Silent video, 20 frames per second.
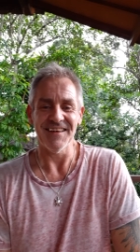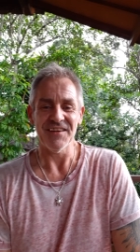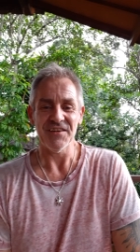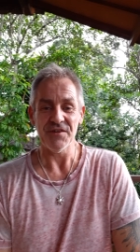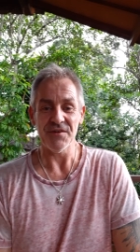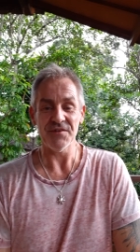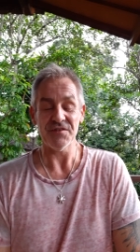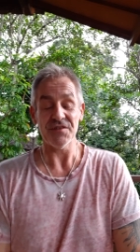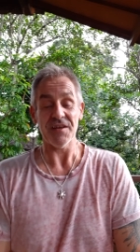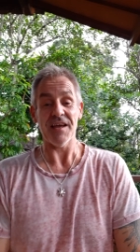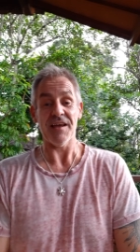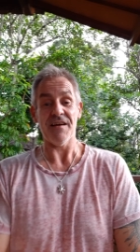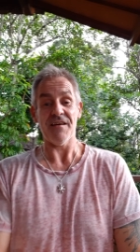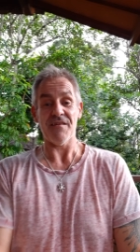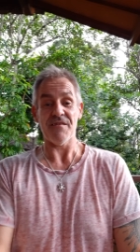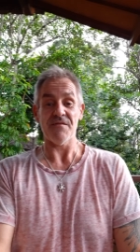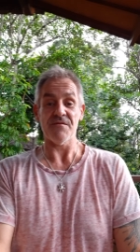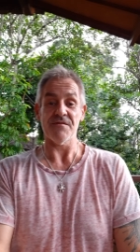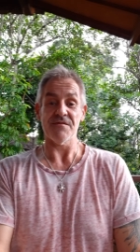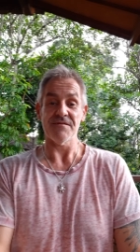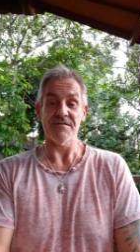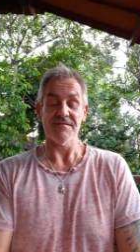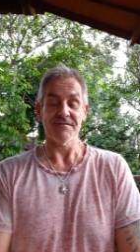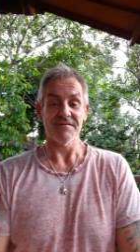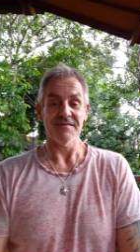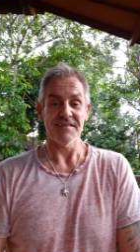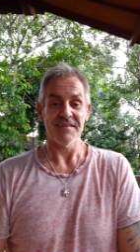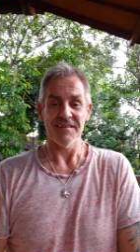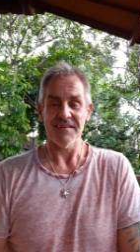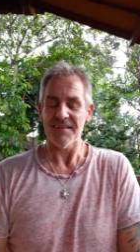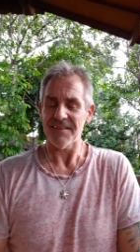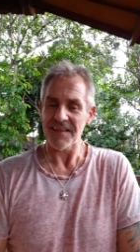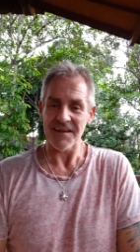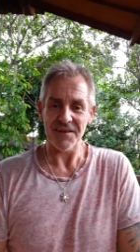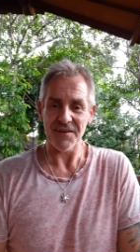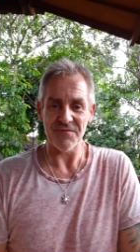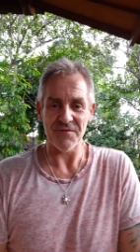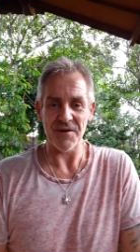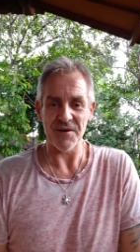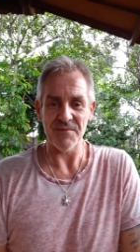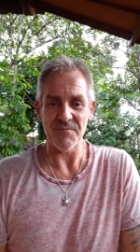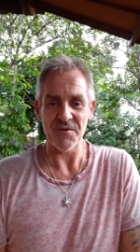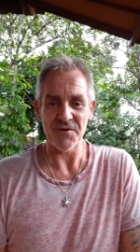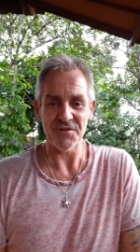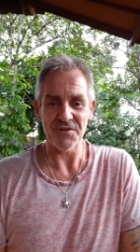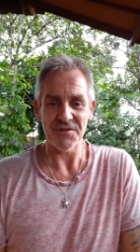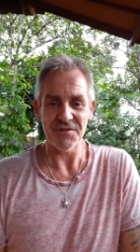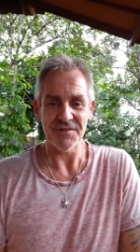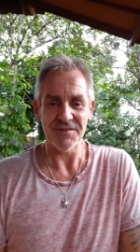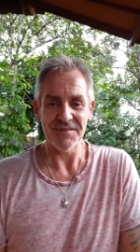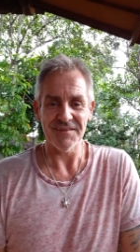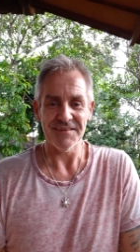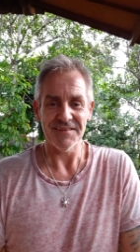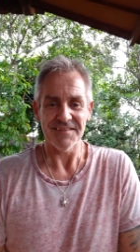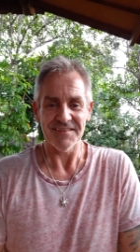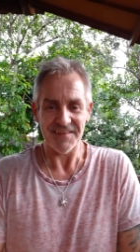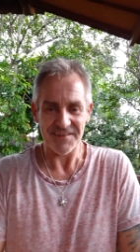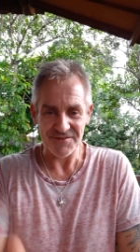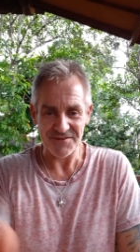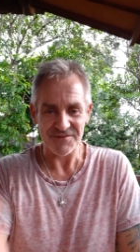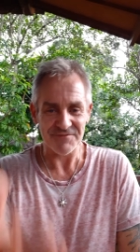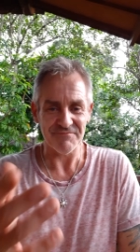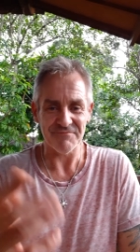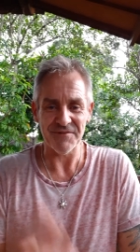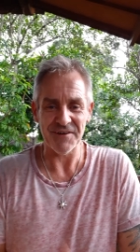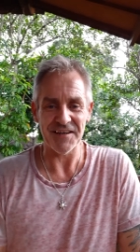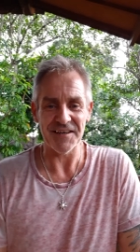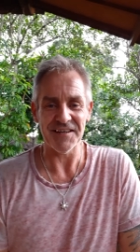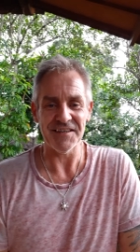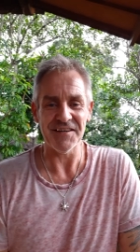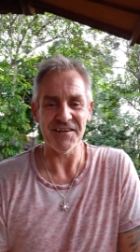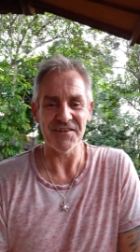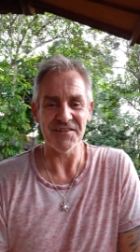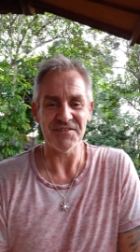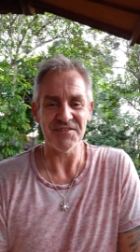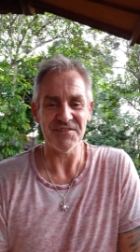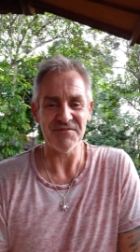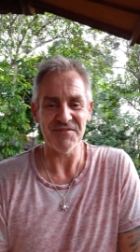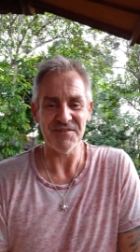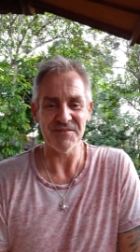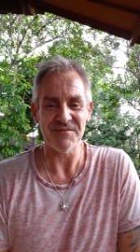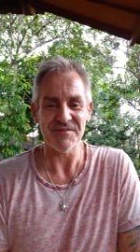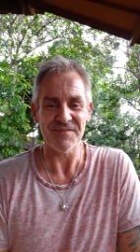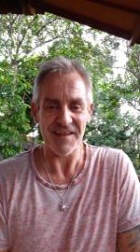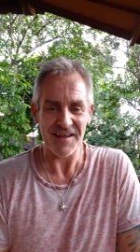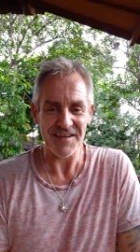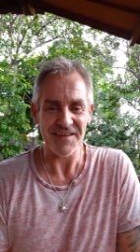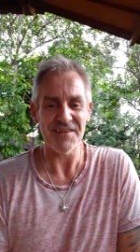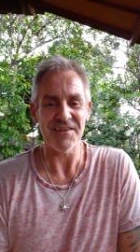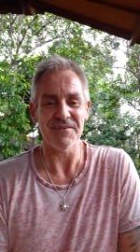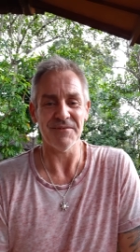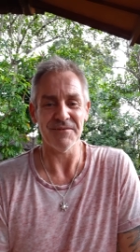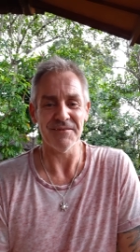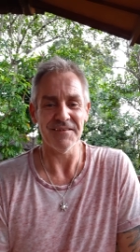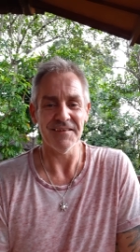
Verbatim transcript: Do you say, oh, thank you very much. That's really nice of you. Thank you.